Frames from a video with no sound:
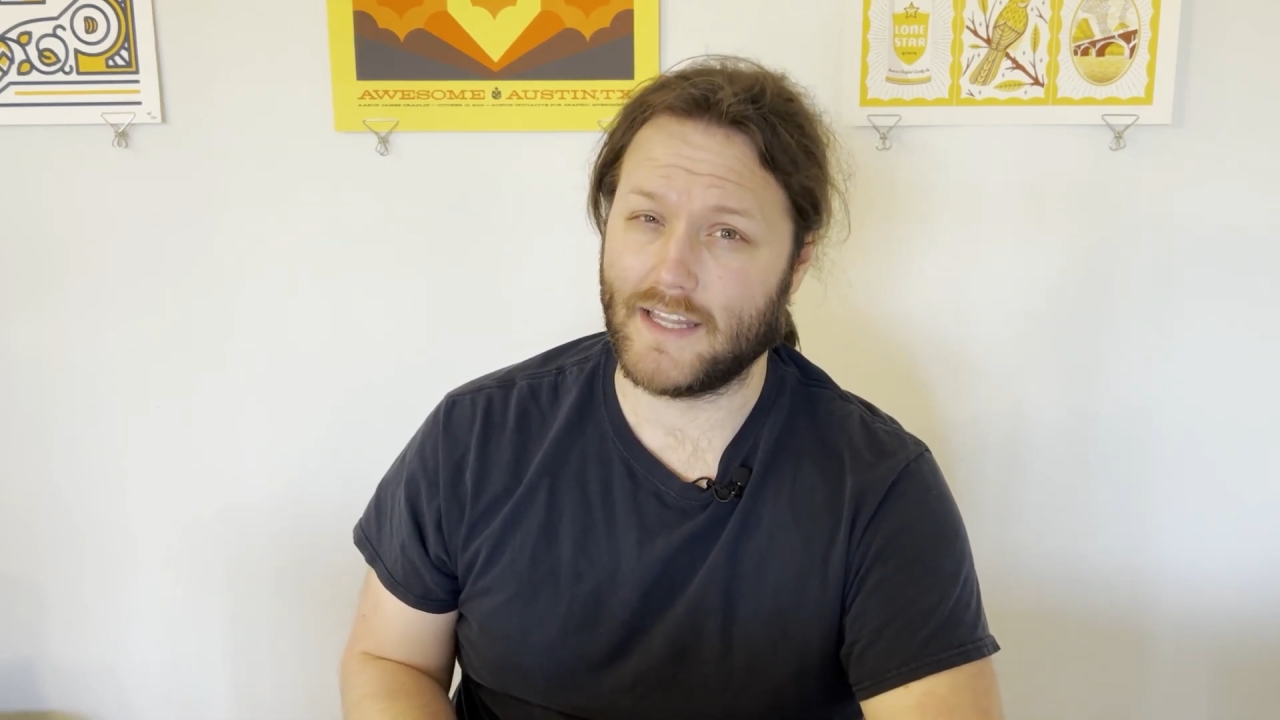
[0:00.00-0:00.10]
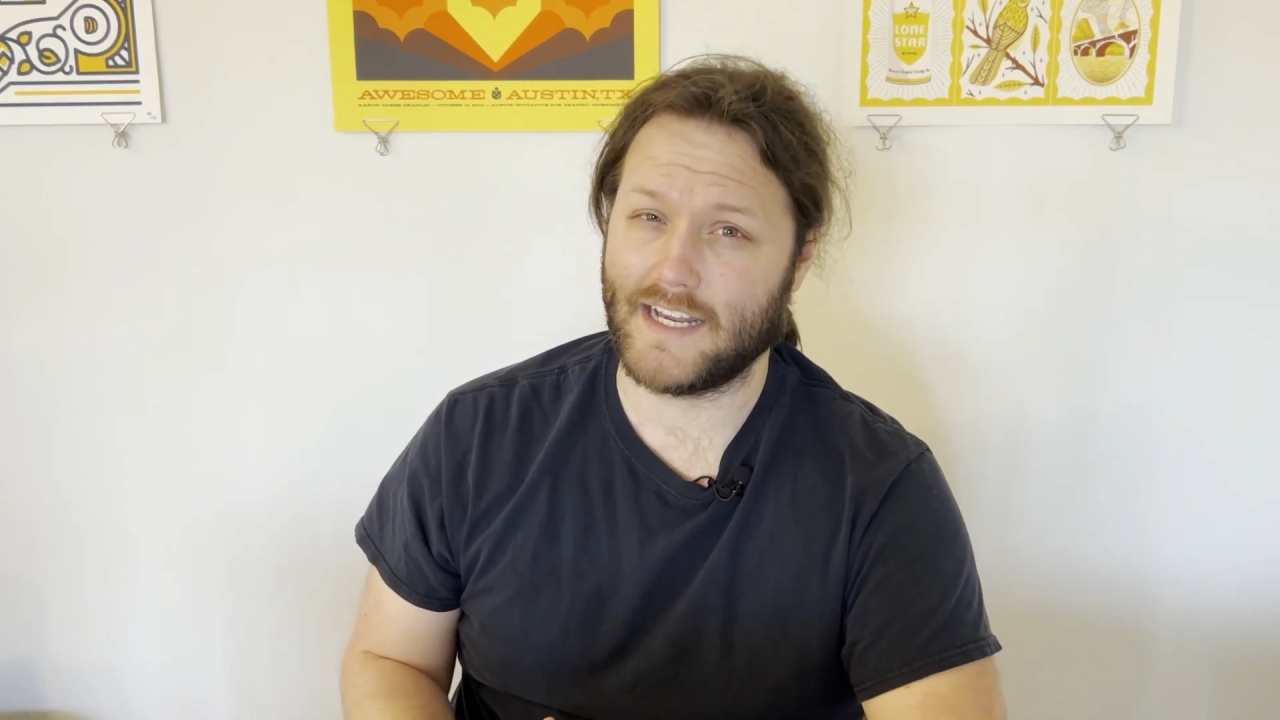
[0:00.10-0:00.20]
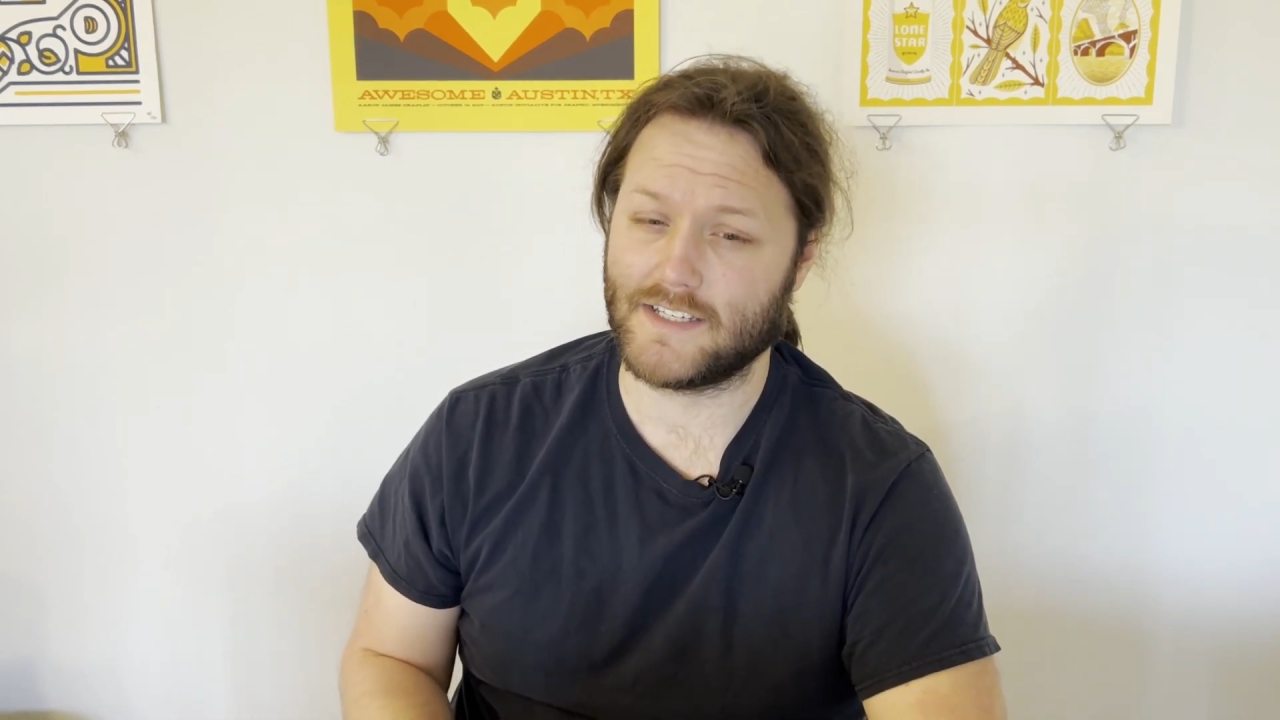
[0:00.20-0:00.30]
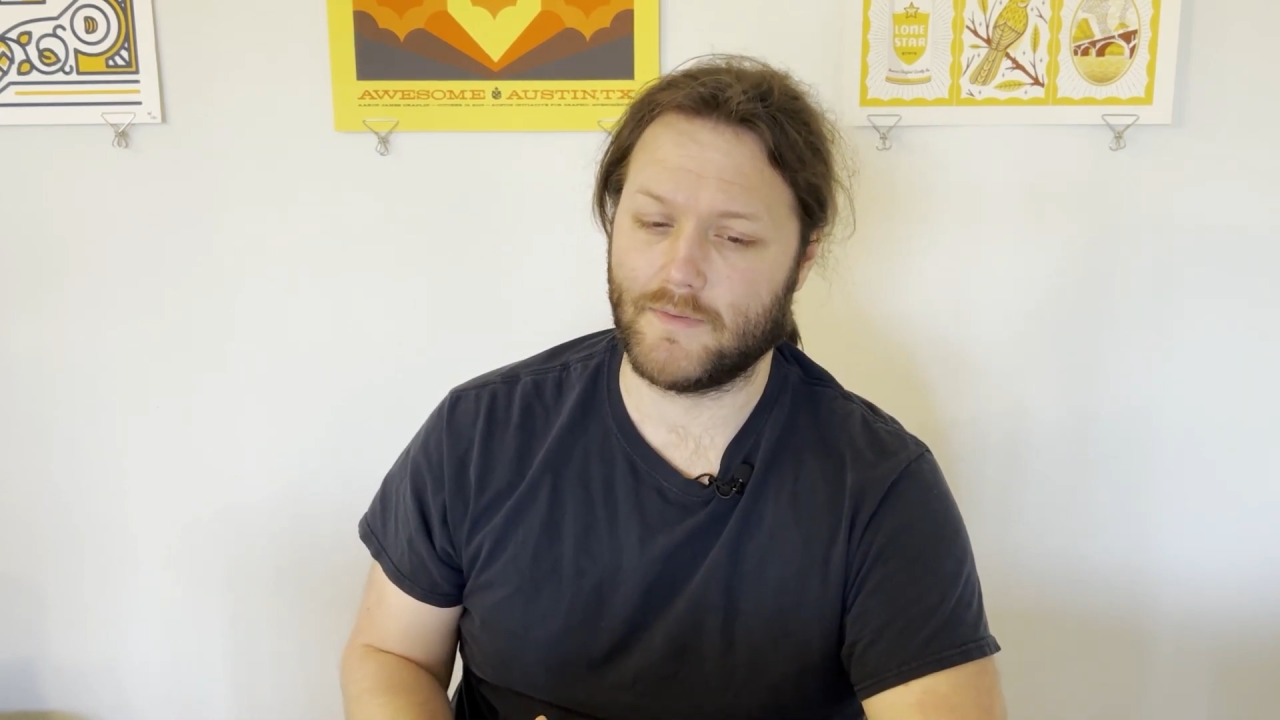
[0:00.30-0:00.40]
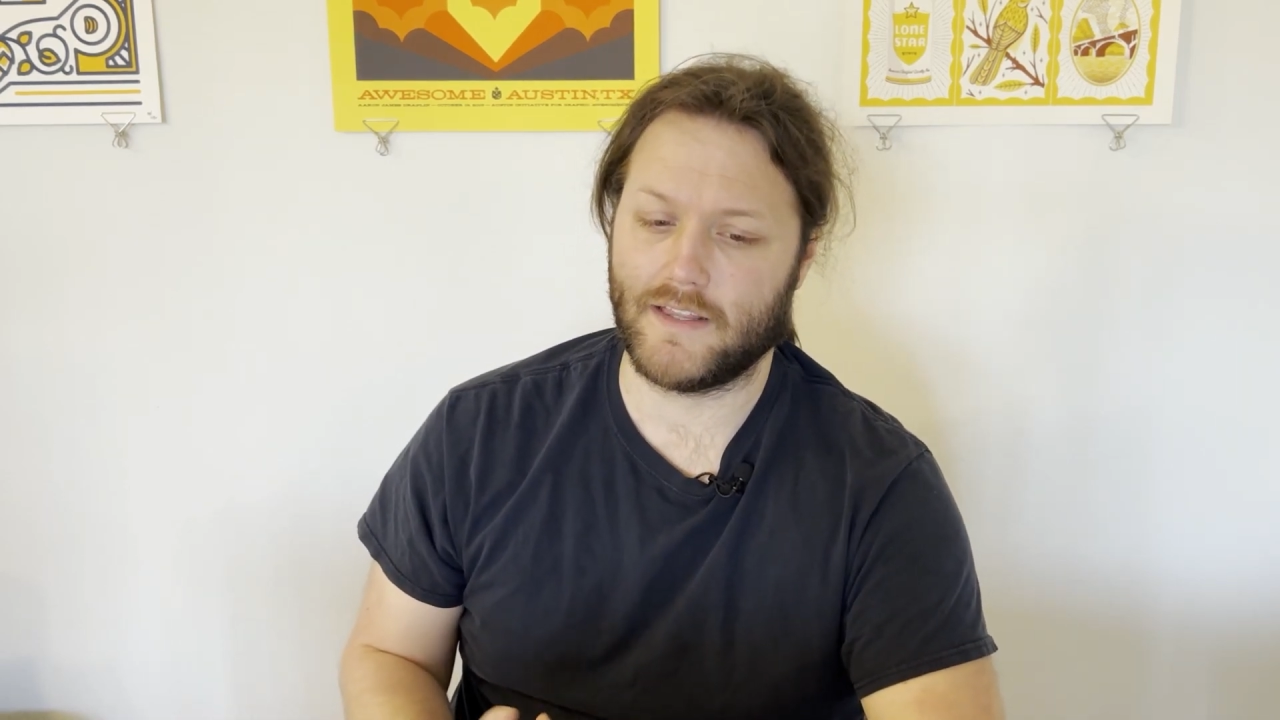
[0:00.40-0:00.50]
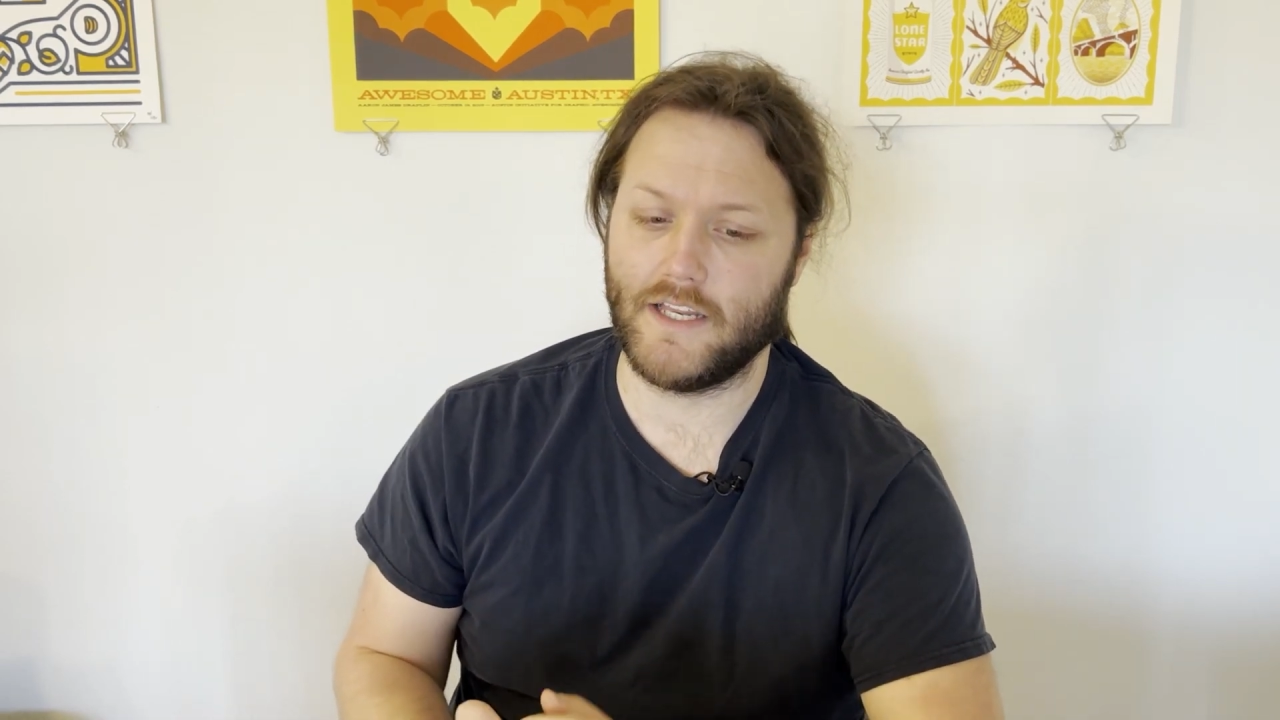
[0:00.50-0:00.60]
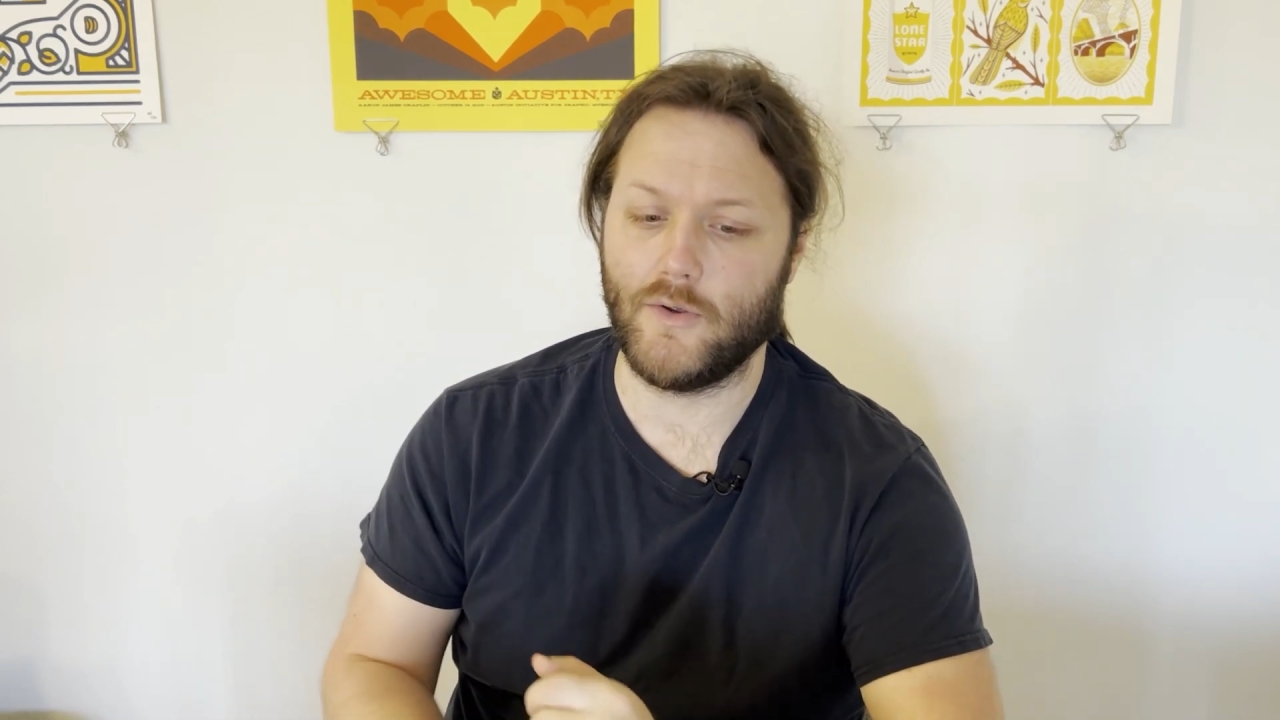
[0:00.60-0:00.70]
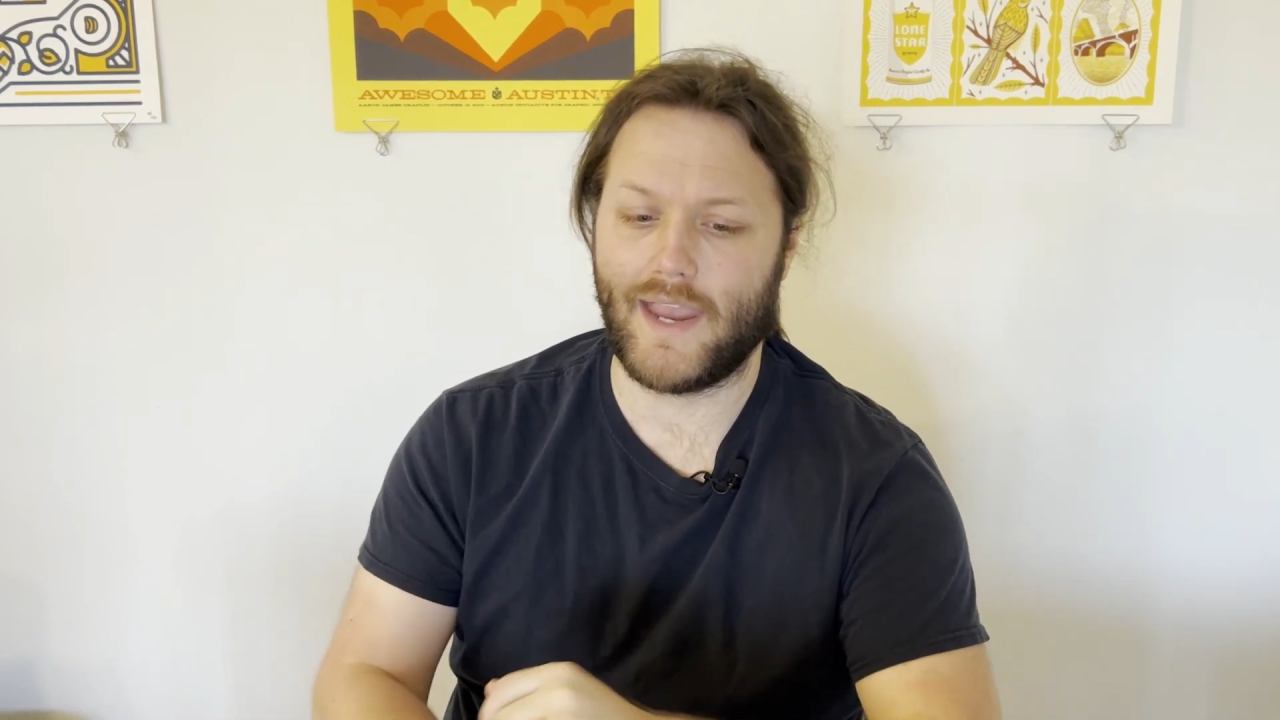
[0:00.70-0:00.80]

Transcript: that is something that you